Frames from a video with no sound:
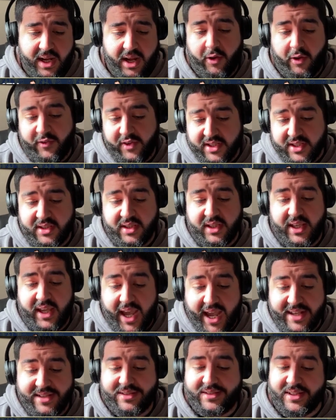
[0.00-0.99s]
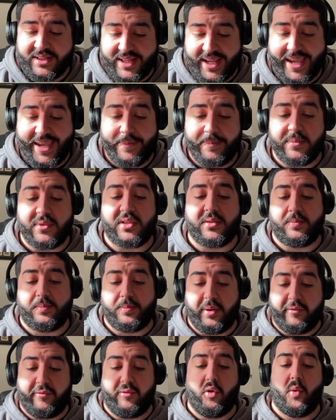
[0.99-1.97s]
Obviously, as the team's
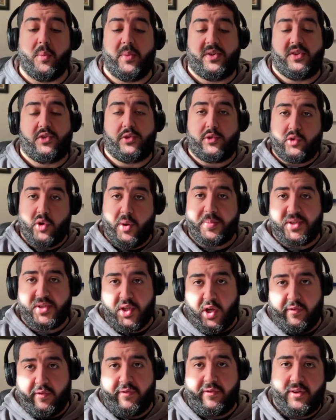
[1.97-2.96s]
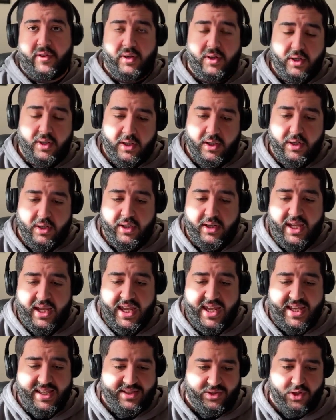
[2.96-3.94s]
performance drops off,
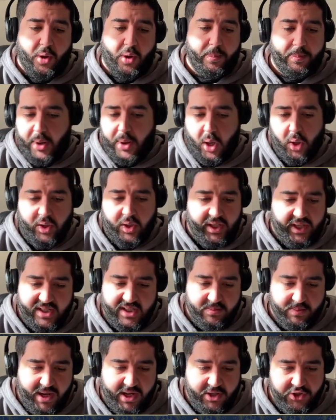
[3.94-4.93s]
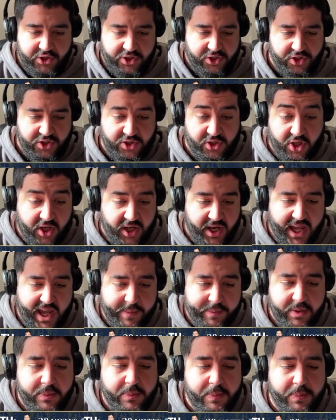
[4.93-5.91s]
he's not polling as much. It's just not going to
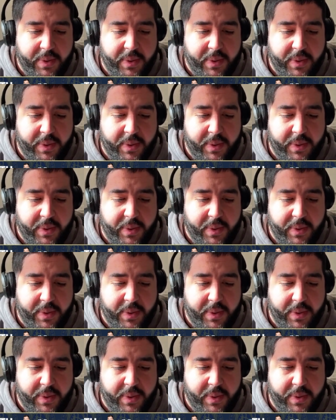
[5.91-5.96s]
happen.